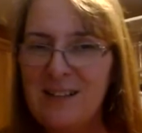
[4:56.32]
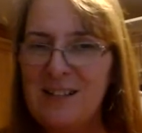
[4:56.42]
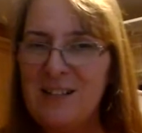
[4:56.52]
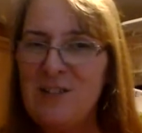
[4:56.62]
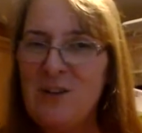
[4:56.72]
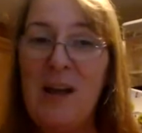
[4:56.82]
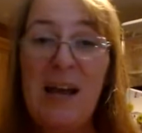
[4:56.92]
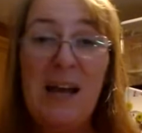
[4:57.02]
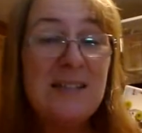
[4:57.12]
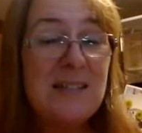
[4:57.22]
So I
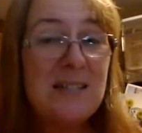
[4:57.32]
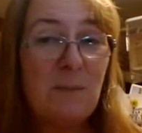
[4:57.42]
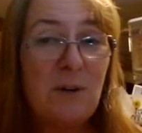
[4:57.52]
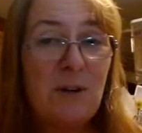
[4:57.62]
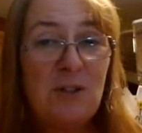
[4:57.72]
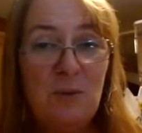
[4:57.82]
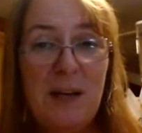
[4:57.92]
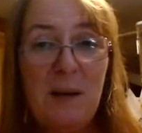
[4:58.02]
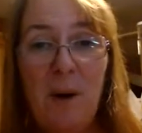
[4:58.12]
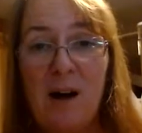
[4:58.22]
asked him, could you make
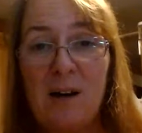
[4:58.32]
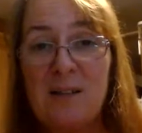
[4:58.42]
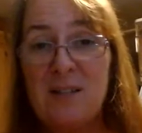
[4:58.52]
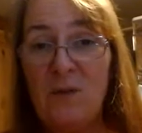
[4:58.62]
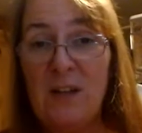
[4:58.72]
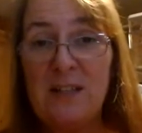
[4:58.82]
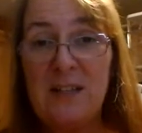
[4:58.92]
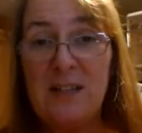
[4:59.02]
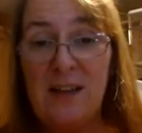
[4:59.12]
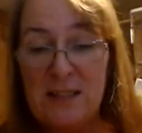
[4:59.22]
a box to fit
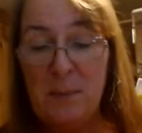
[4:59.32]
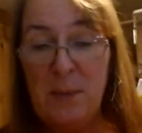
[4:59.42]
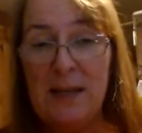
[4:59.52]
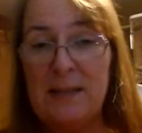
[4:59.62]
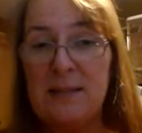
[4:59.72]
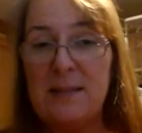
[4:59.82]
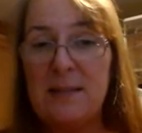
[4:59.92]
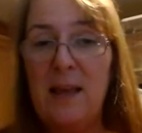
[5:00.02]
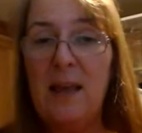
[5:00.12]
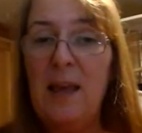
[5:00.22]
into that space?
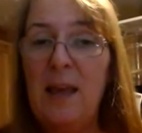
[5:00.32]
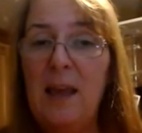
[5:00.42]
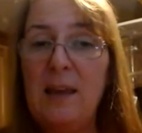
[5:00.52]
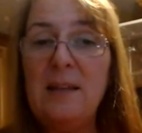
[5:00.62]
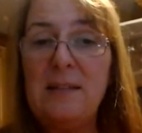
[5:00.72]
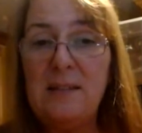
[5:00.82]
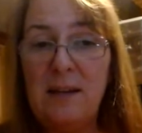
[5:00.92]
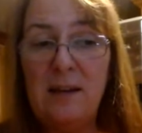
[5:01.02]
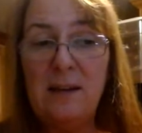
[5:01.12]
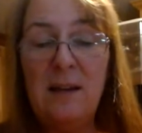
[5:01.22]
And he
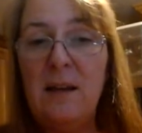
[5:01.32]
did.